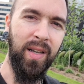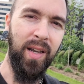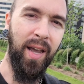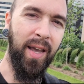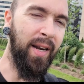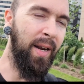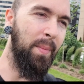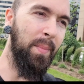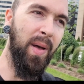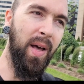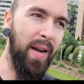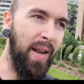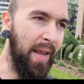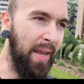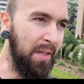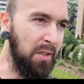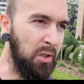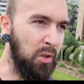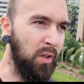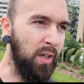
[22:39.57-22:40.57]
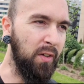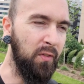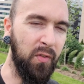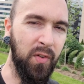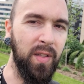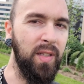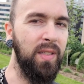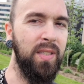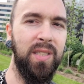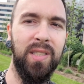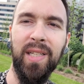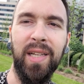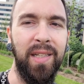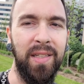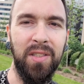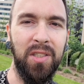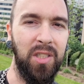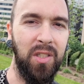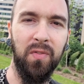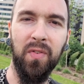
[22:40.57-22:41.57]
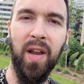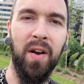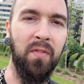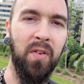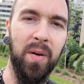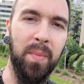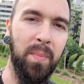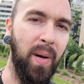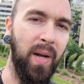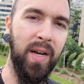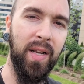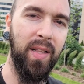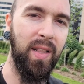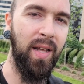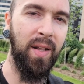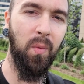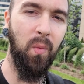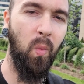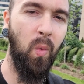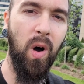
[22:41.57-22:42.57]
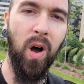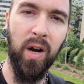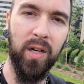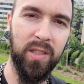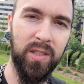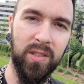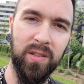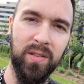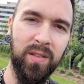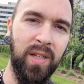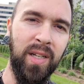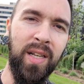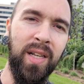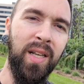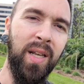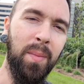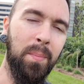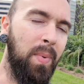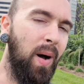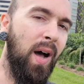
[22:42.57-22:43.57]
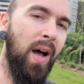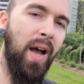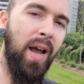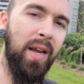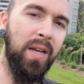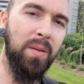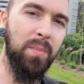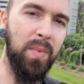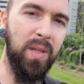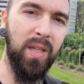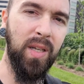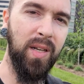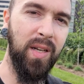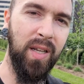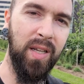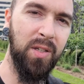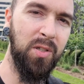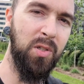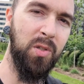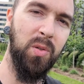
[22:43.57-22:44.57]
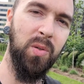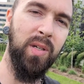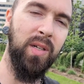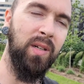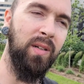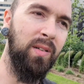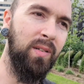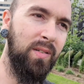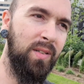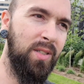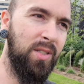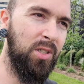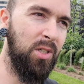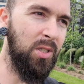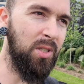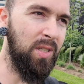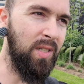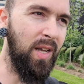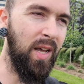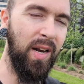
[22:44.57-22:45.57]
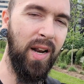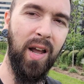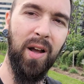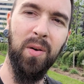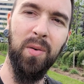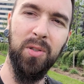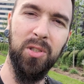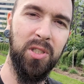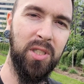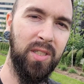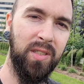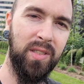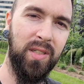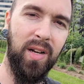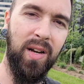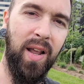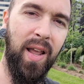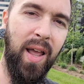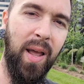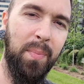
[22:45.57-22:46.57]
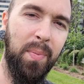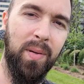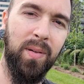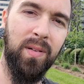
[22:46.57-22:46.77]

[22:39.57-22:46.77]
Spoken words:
and I'm not answering for the sins of everybody that walks behind me in history. It's just not how shit's gonna happen.